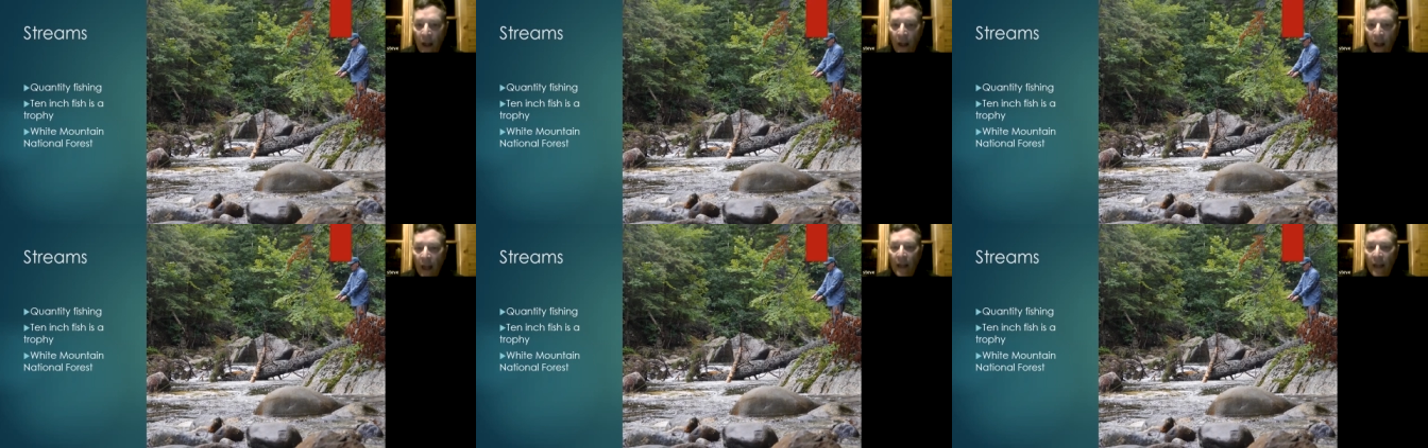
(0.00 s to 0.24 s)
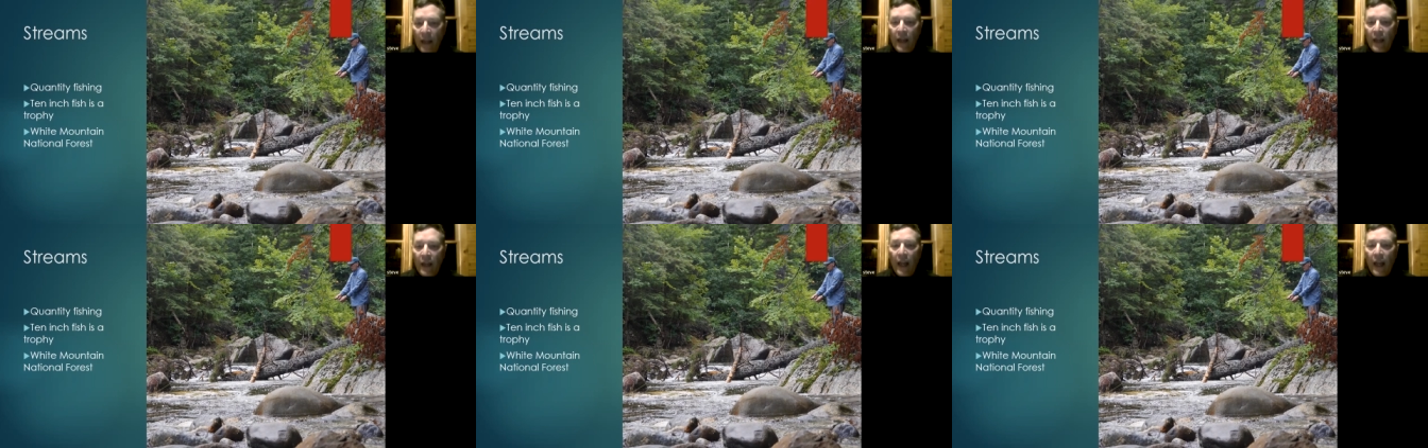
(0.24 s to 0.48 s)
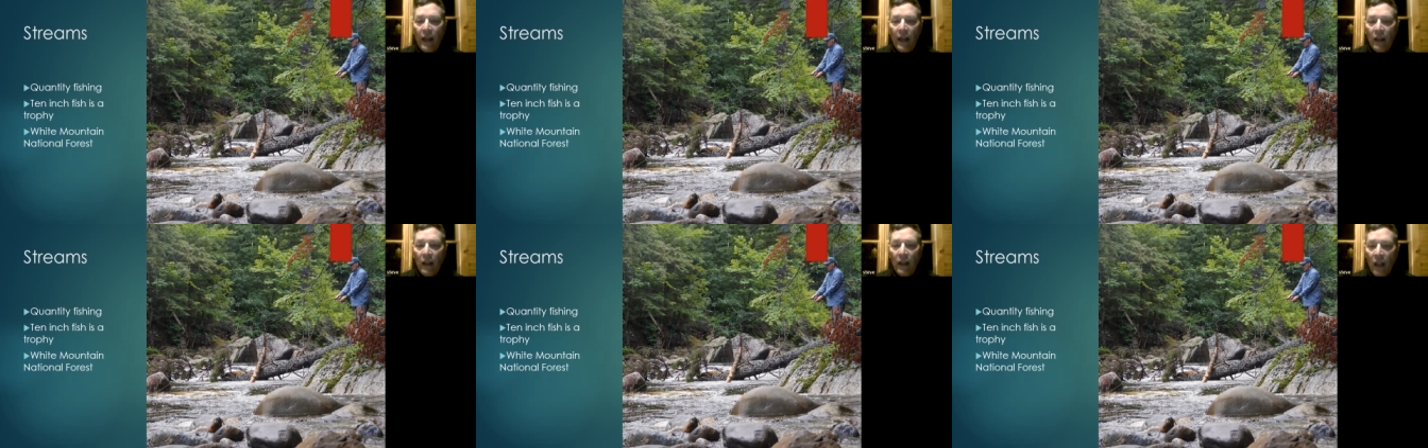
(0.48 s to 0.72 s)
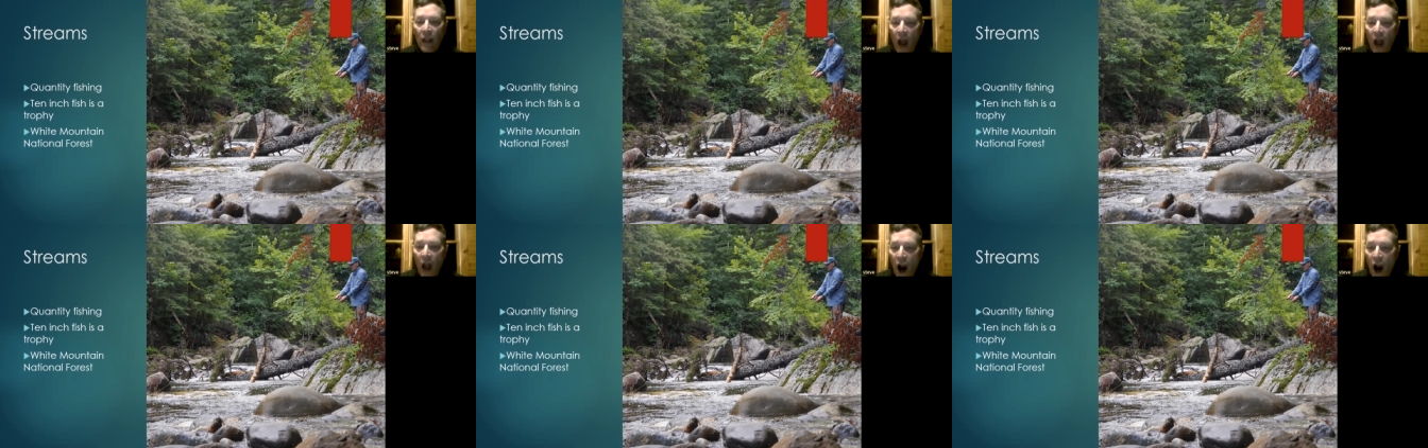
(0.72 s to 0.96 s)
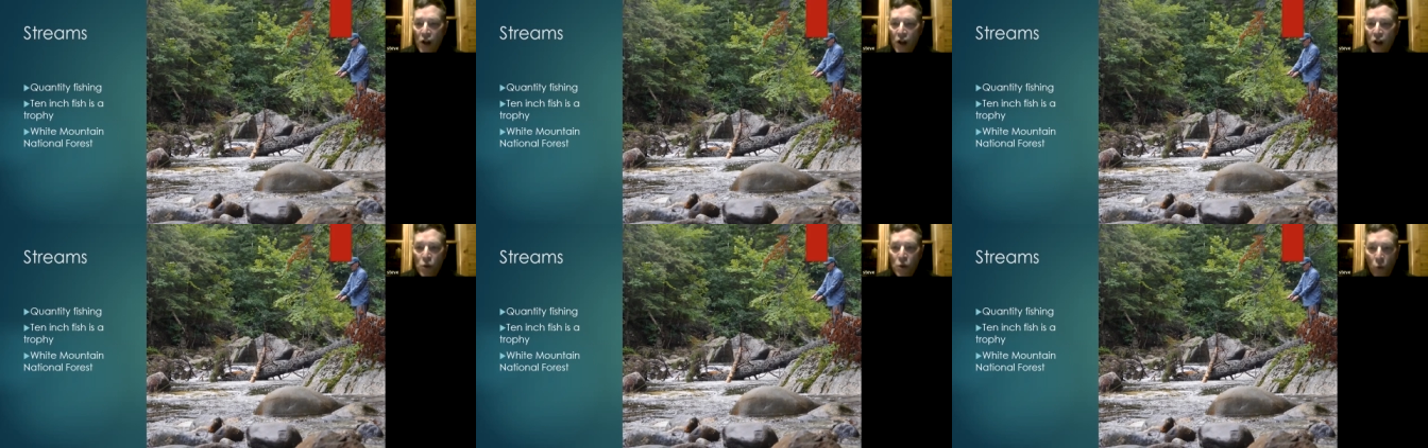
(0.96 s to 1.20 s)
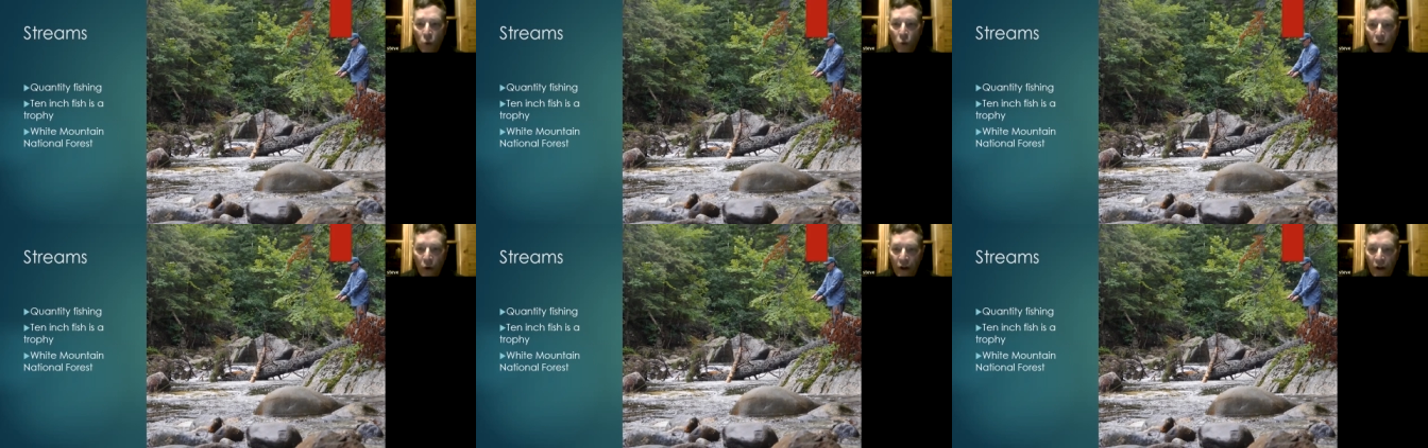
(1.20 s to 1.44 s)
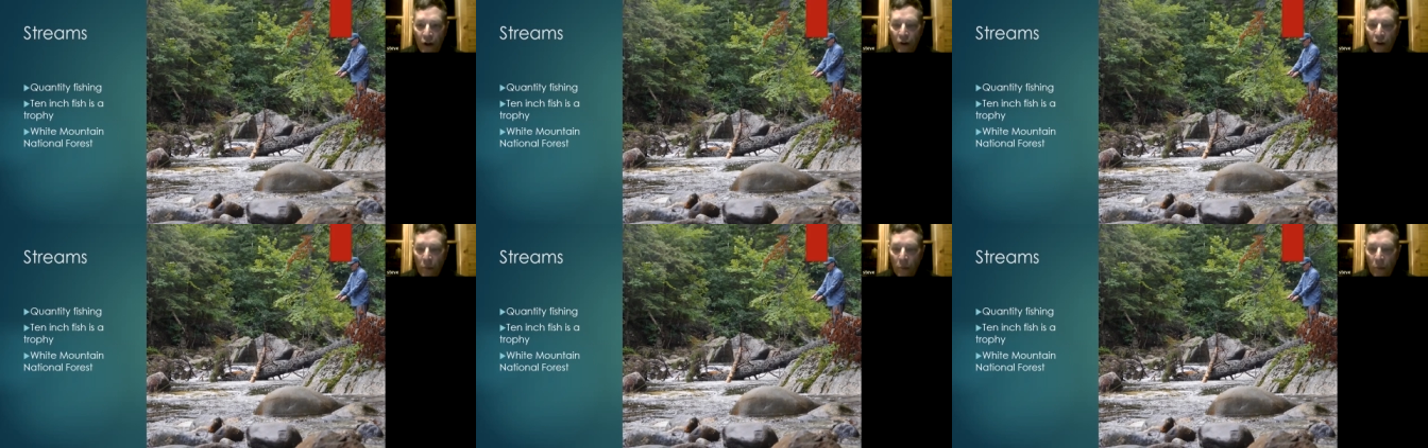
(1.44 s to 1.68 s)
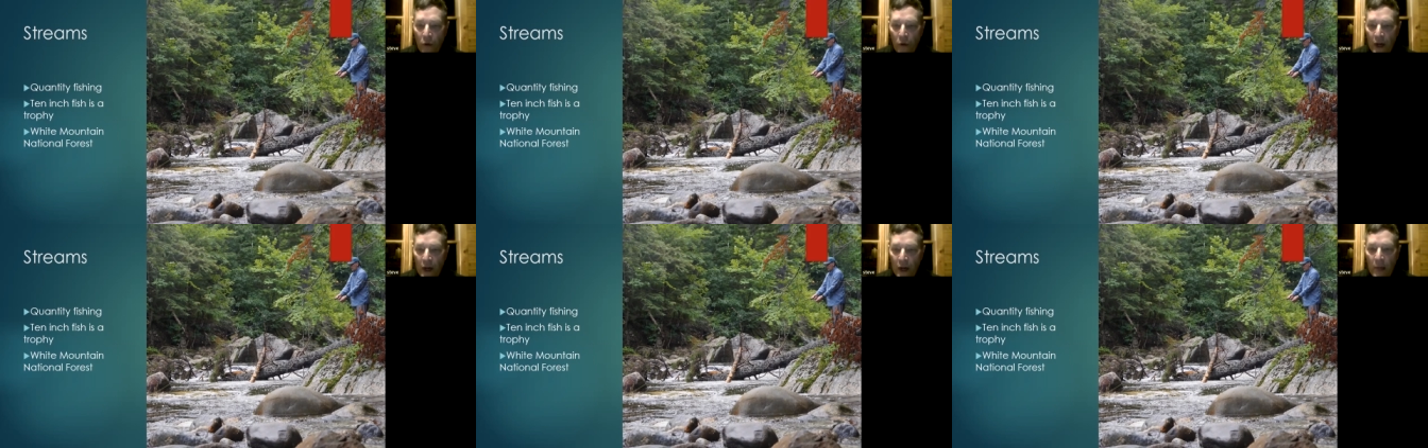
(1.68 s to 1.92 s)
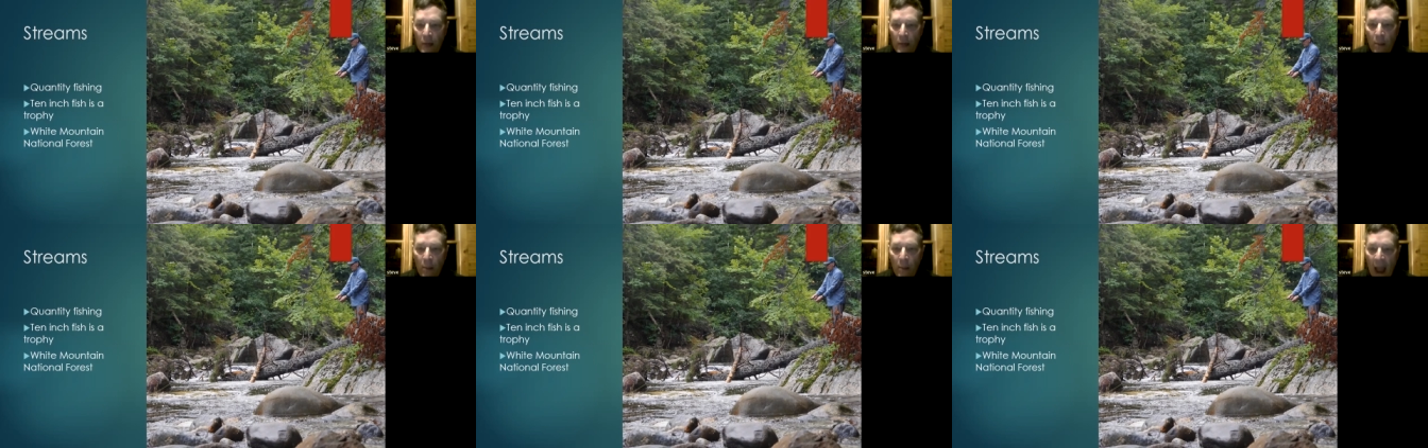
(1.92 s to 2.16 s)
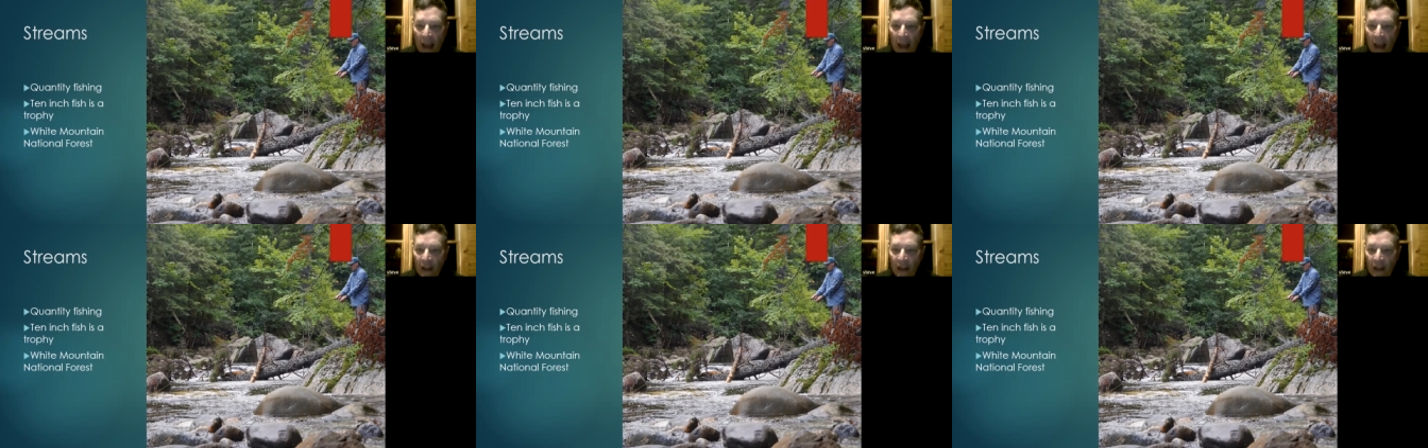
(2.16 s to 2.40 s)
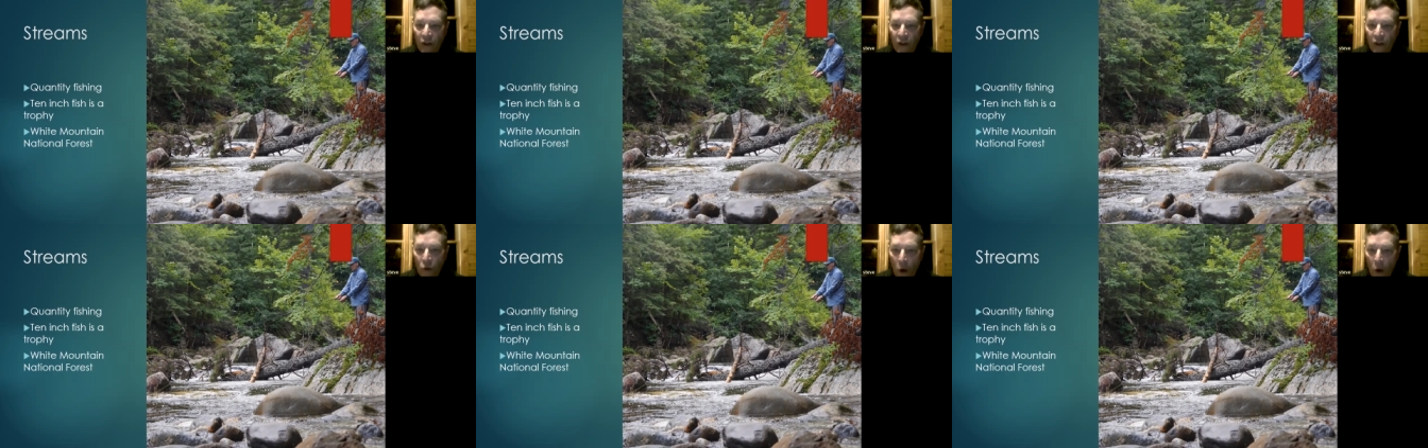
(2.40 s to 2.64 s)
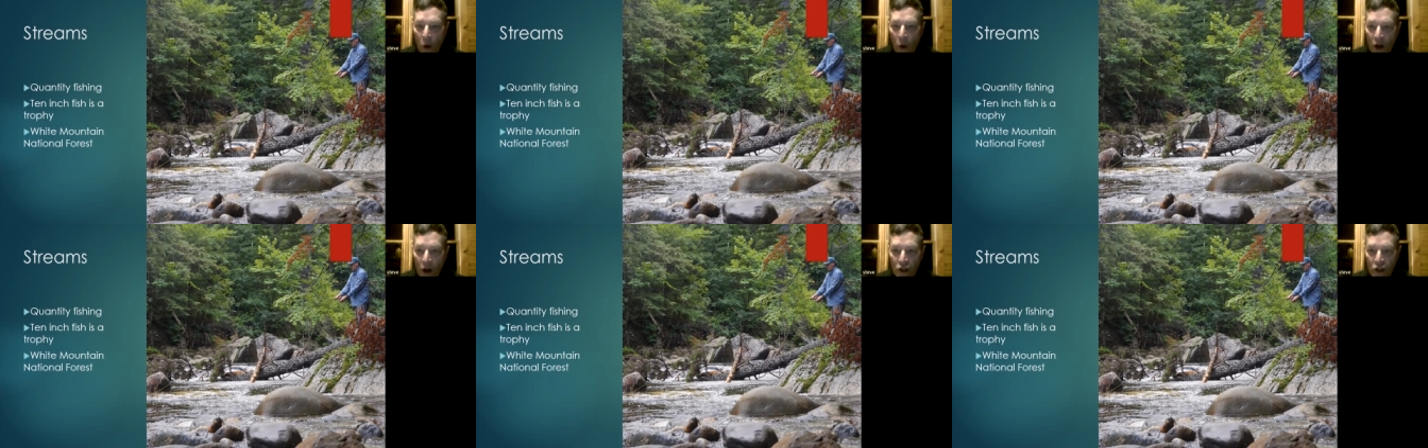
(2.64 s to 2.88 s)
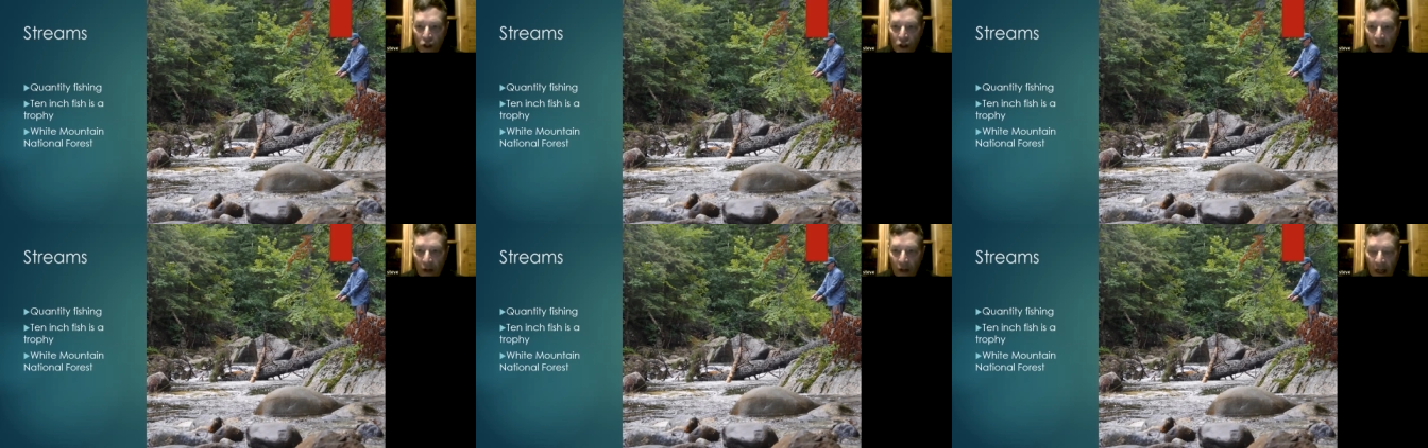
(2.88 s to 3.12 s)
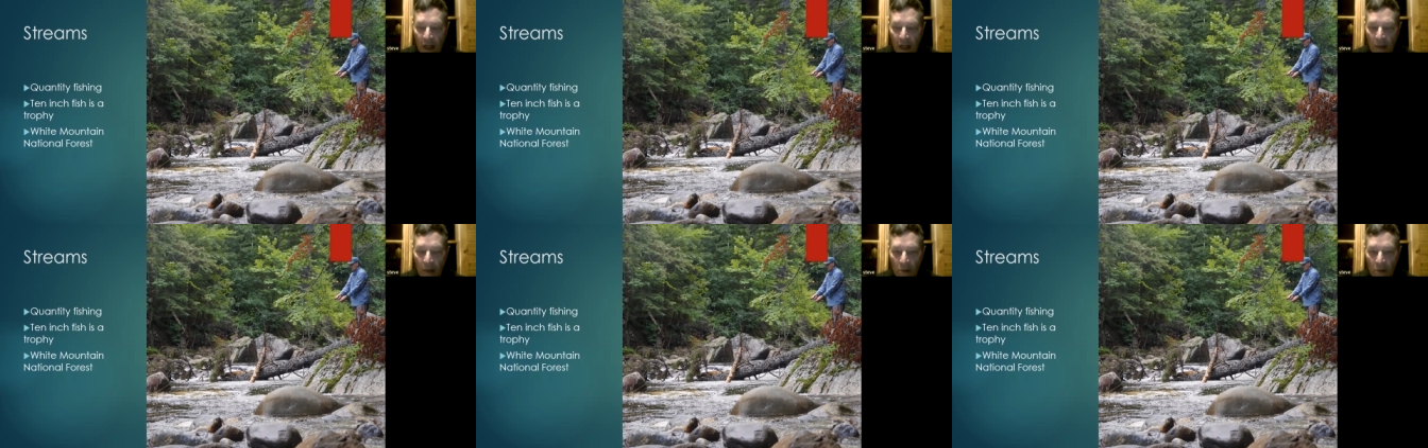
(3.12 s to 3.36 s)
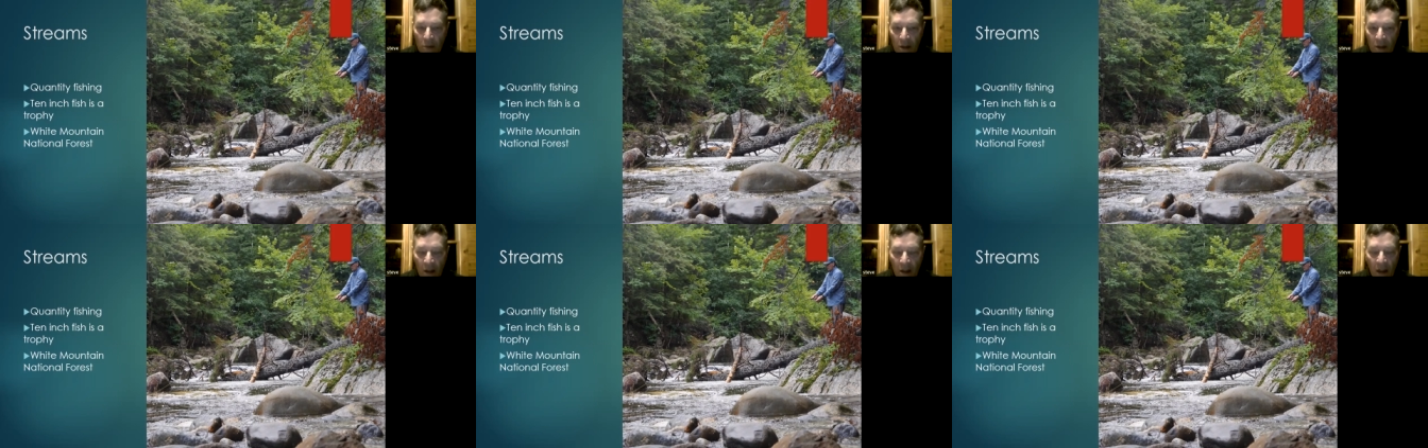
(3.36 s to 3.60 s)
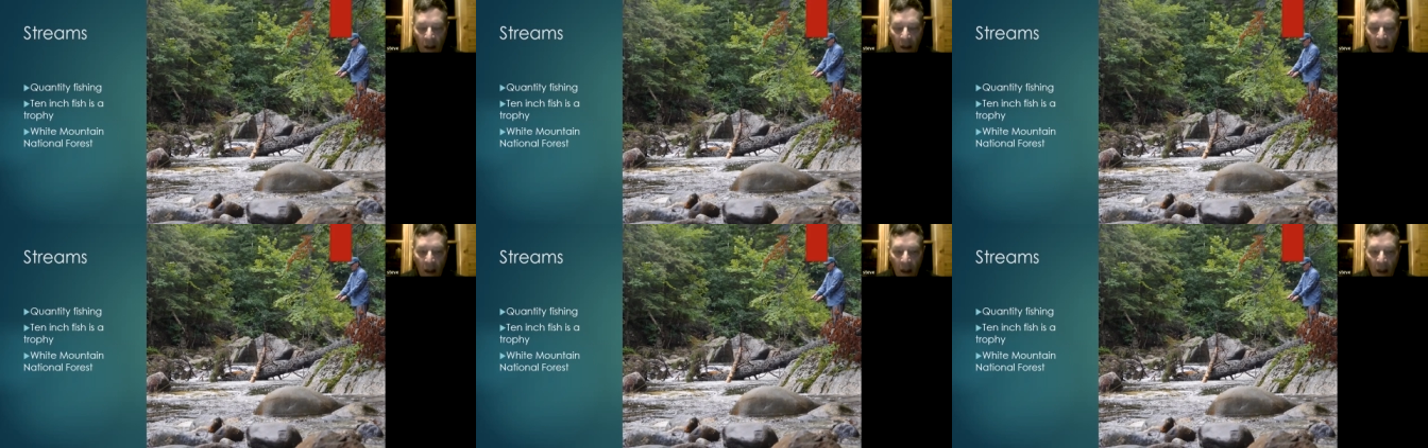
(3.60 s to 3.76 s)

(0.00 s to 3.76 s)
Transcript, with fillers: in getting large woody debris back into our streams,